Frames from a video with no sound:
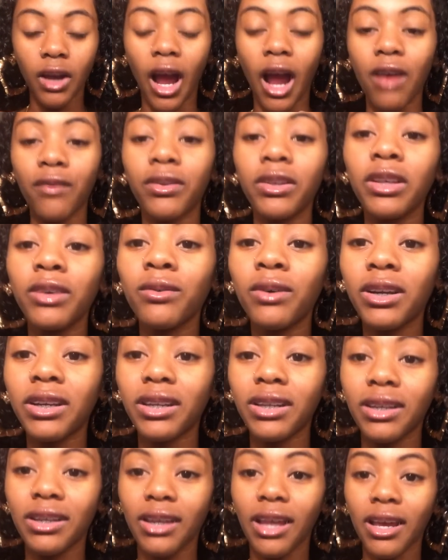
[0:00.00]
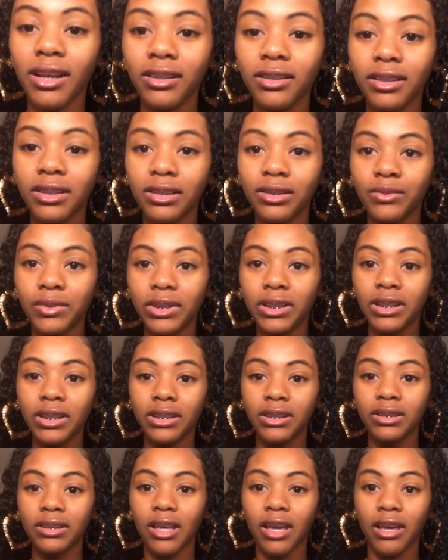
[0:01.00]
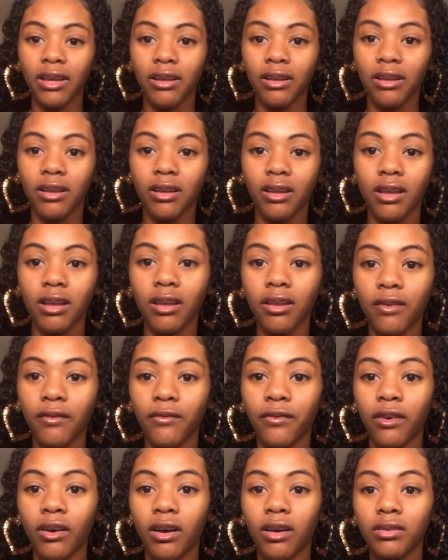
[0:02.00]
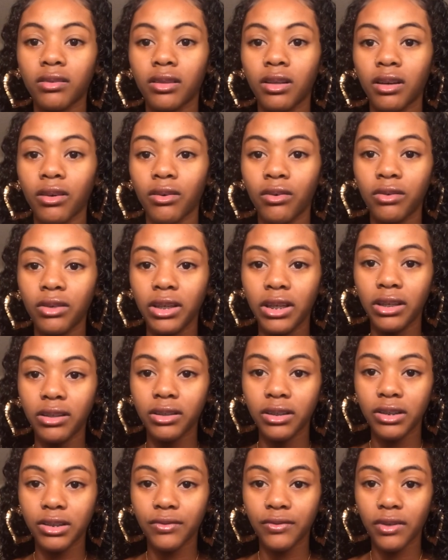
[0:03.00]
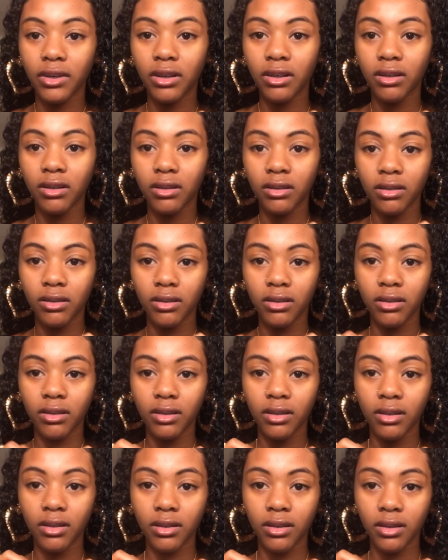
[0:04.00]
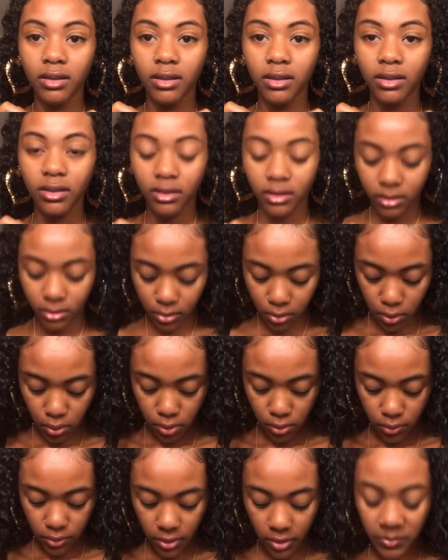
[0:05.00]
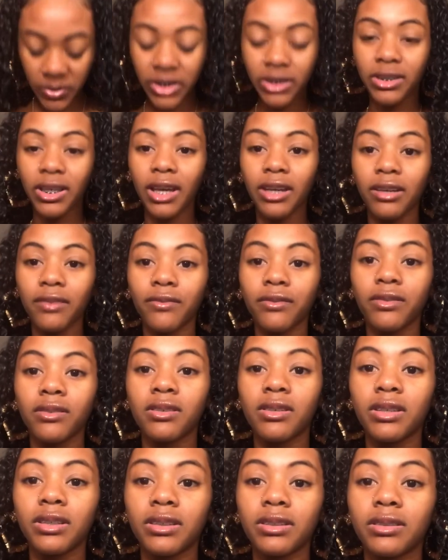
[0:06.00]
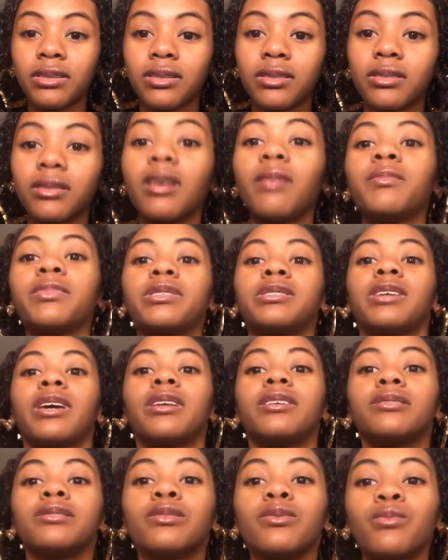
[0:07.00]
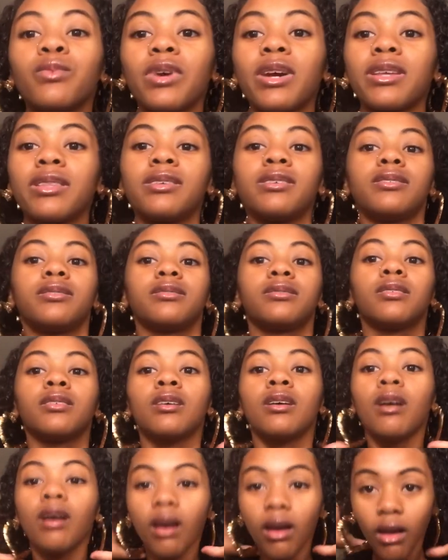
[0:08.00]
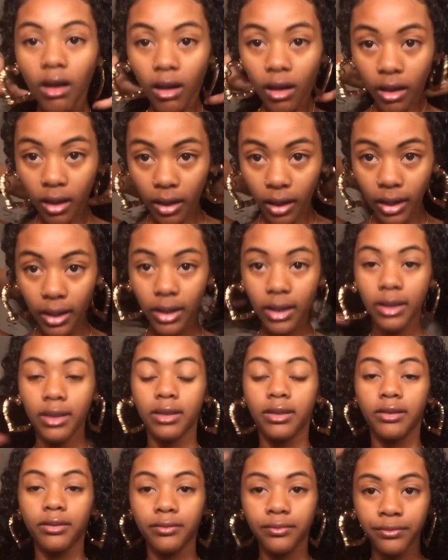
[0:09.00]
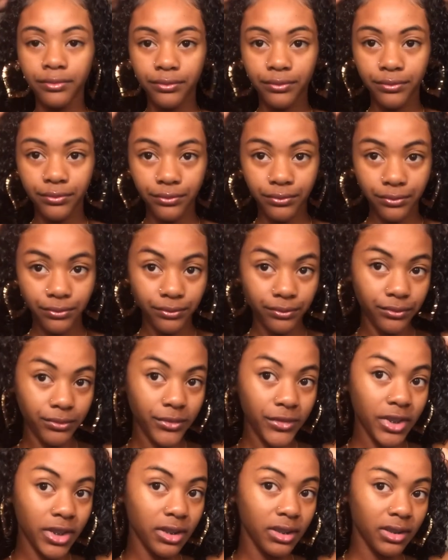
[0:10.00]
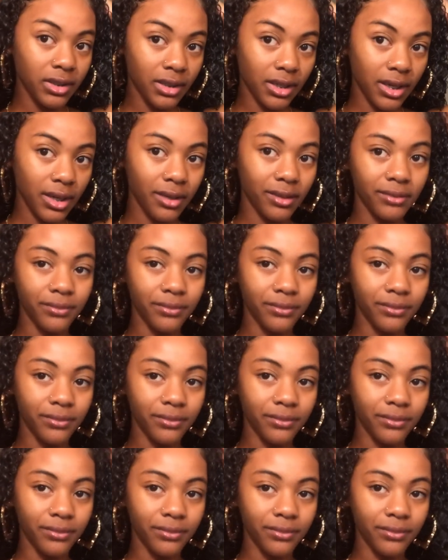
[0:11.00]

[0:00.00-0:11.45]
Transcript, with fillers: I really wanted a necklace with this like font, the old English font. So I'm excited for this. I'm excited to wear this. And yeah.